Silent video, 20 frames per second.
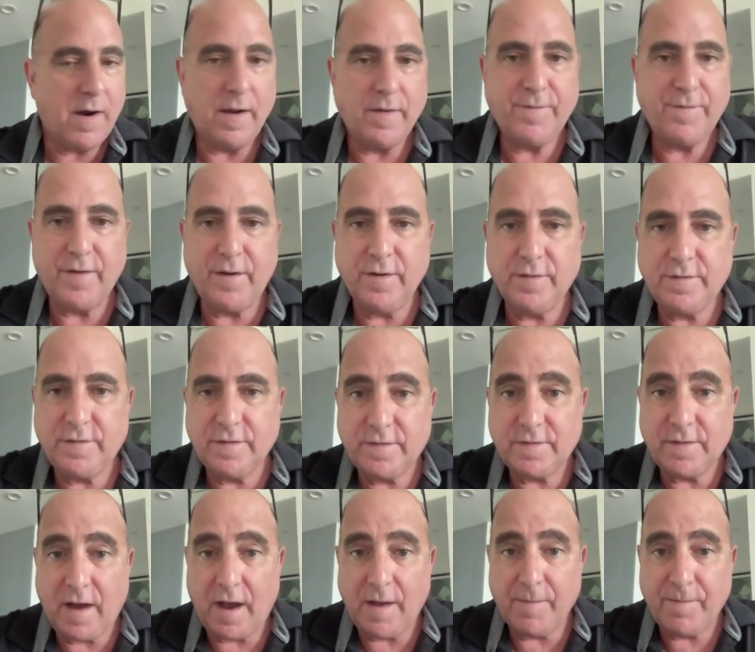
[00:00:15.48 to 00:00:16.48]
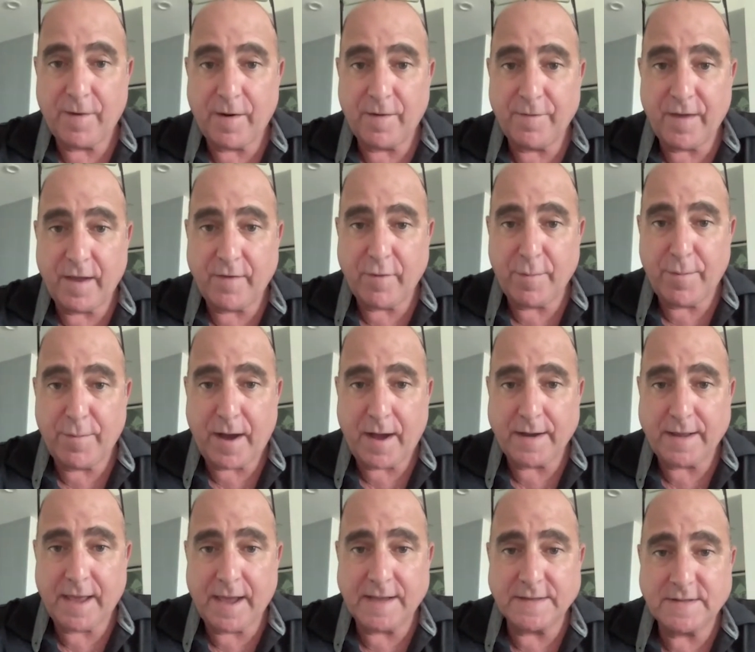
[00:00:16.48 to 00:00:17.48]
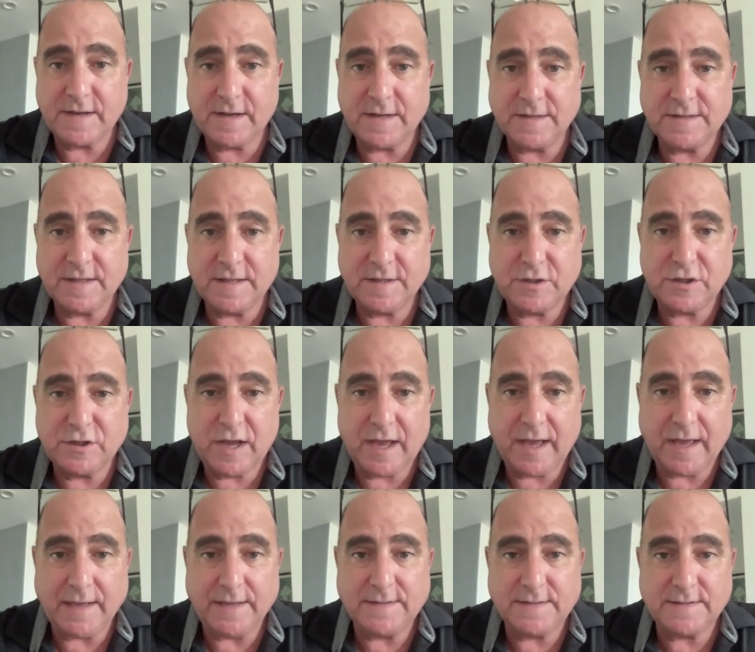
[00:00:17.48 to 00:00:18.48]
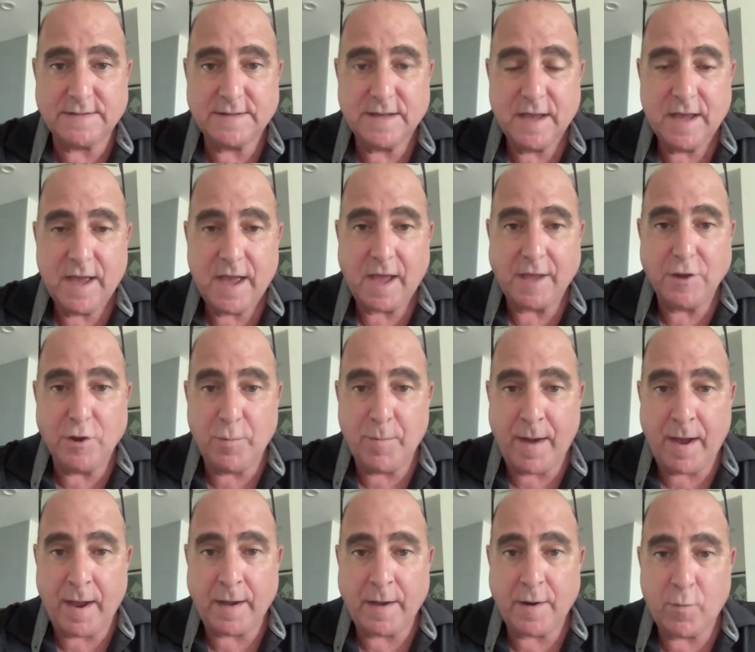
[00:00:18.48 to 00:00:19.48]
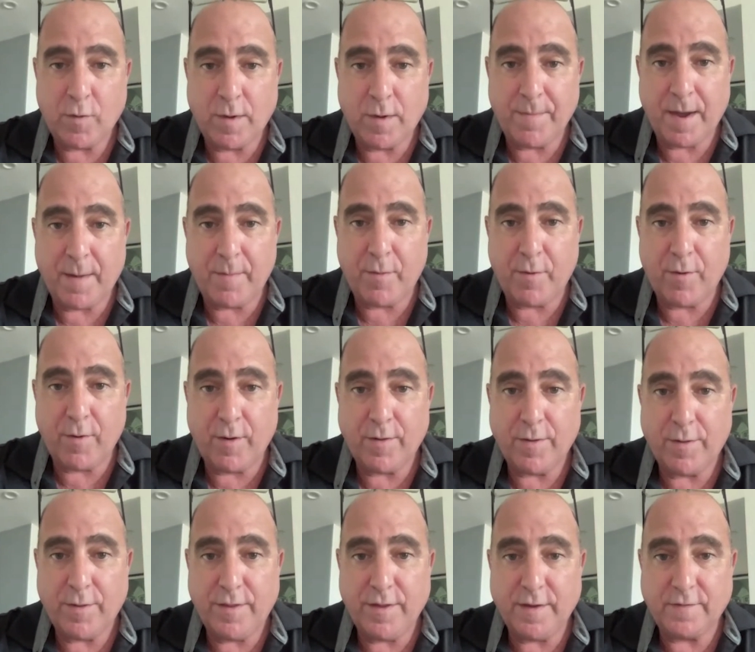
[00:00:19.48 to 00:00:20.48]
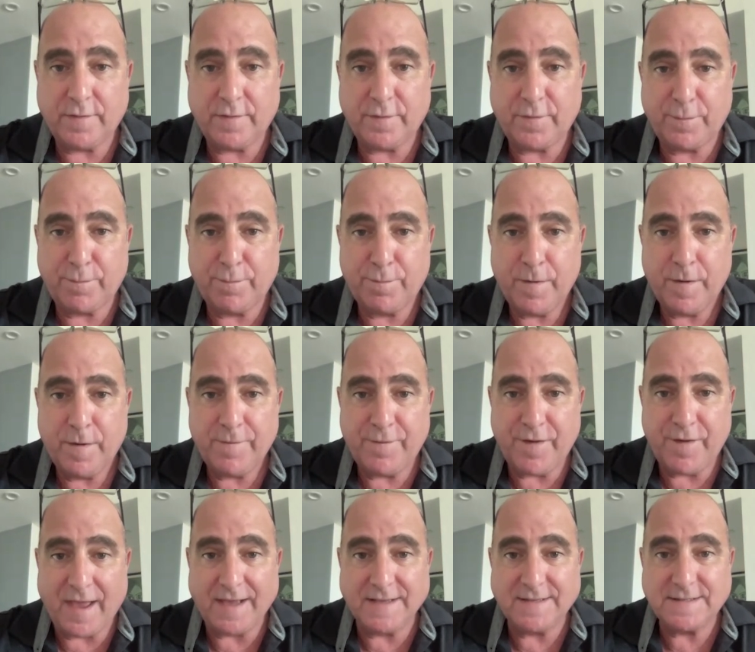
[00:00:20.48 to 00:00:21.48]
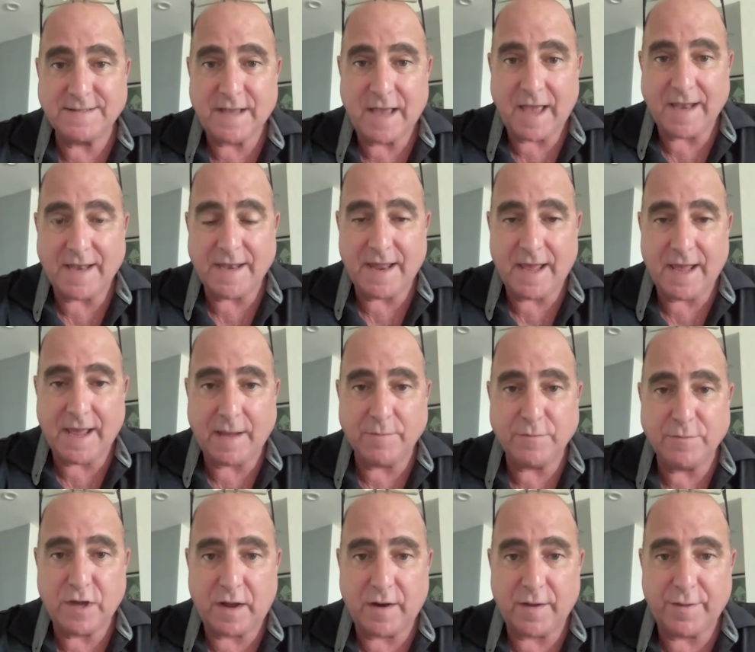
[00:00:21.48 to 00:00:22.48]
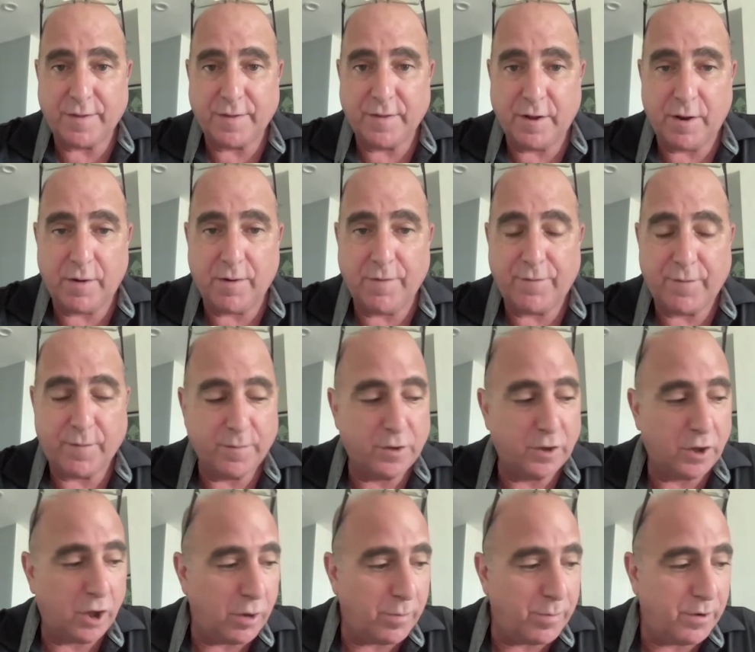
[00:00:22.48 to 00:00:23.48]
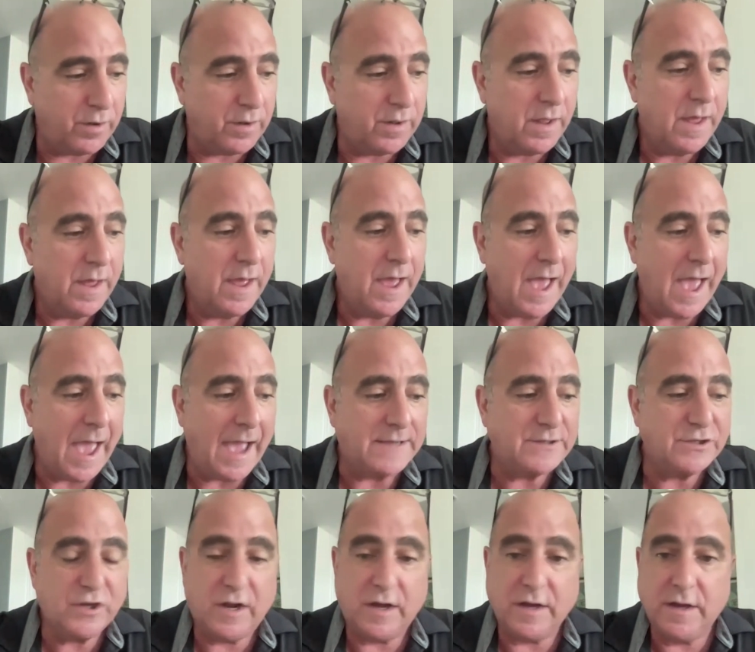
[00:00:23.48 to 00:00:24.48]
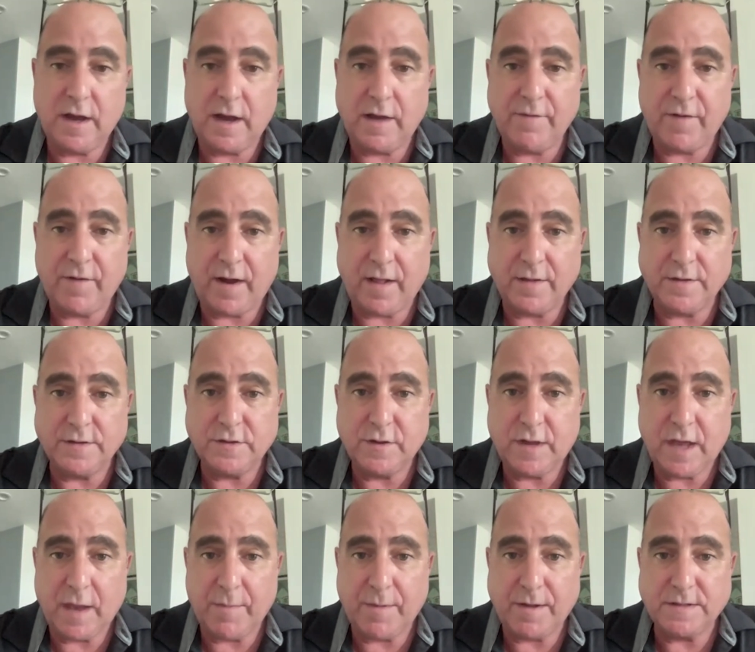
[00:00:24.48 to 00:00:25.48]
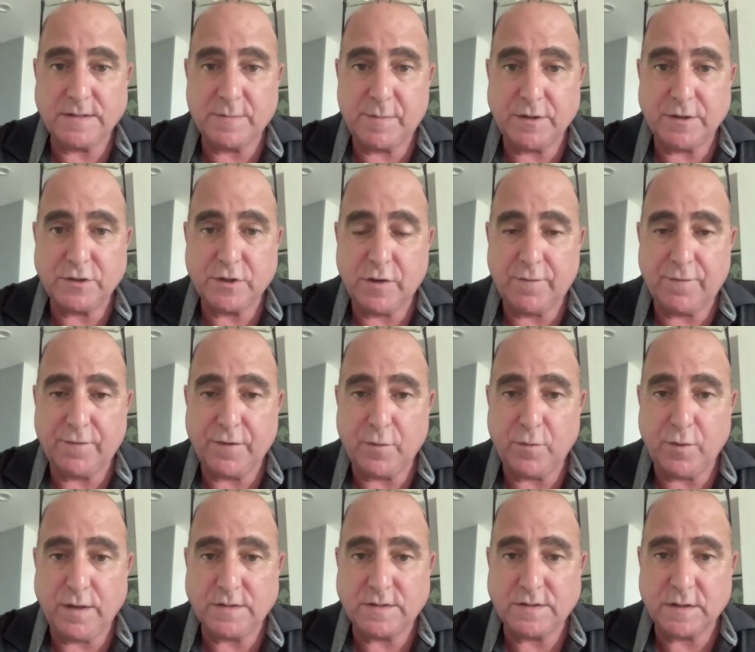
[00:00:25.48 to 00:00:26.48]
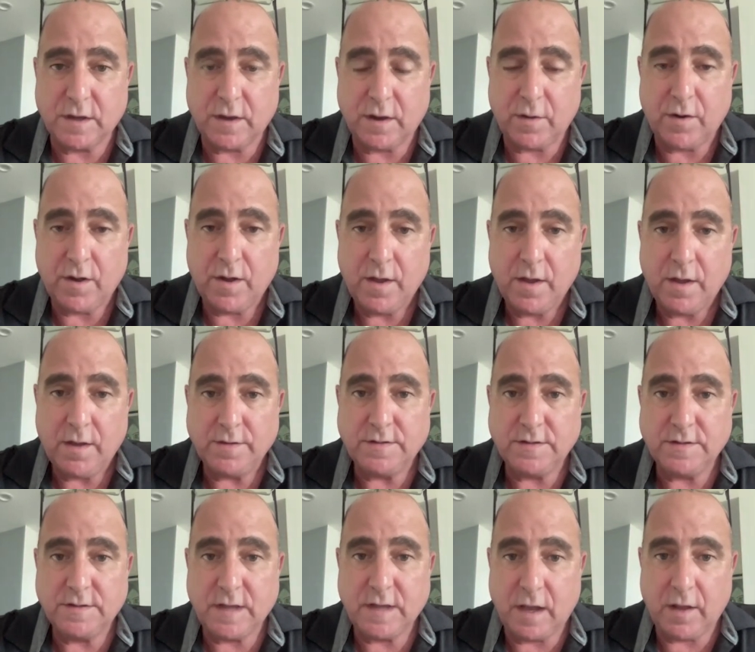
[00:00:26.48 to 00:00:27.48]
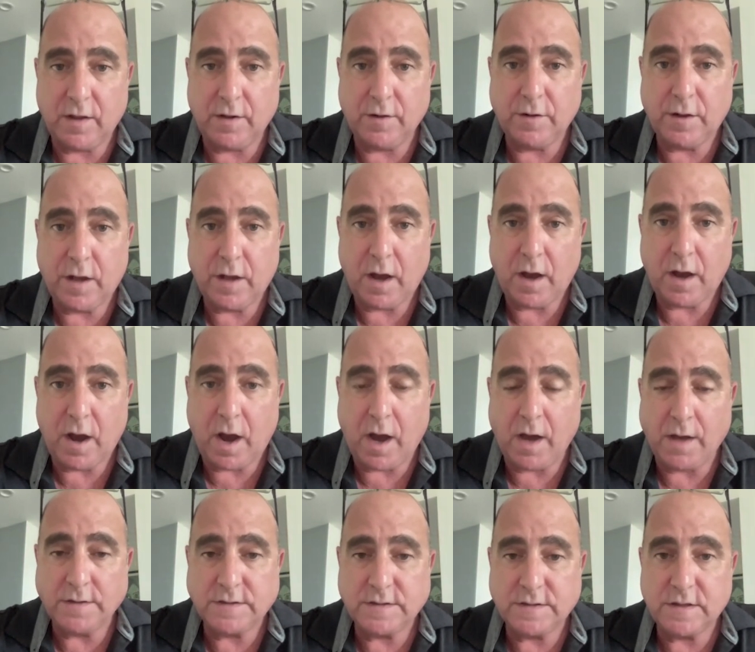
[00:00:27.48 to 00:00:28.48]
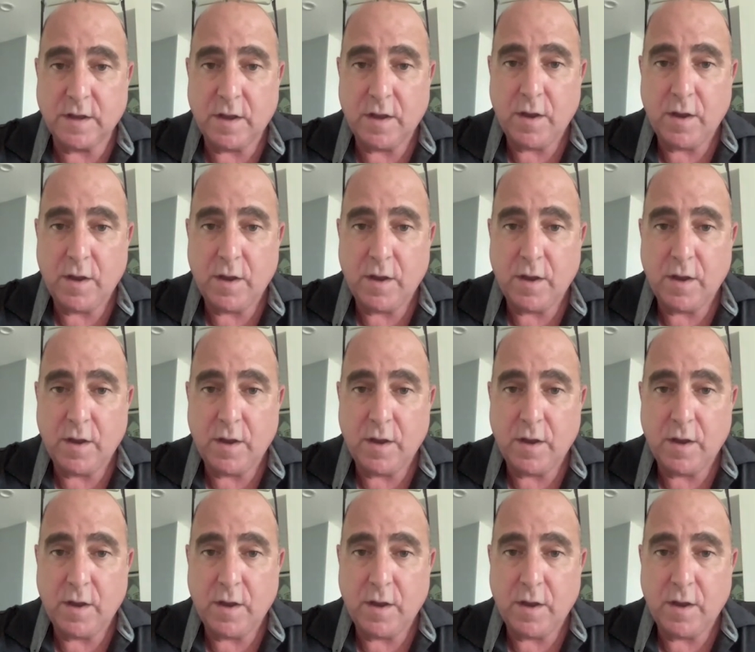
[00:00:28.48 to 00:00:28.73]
right, folks, it's time for our favorite podcast, Cut to the Chase. And you might remember this face and name, Jonathan Lowy from Global Action on Gun Violence, who came onto my show a few weeks ago to tell us